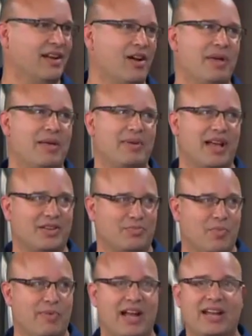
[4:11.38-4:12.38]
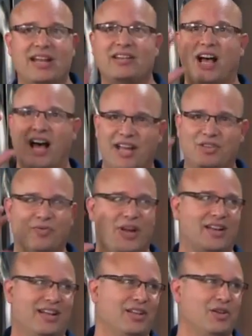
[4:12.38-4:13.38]
Maybe I need to
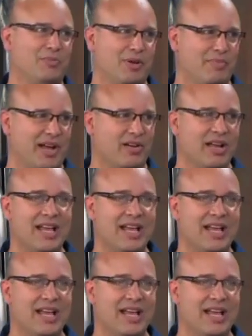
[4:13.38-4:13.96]
hydrate a little bit better.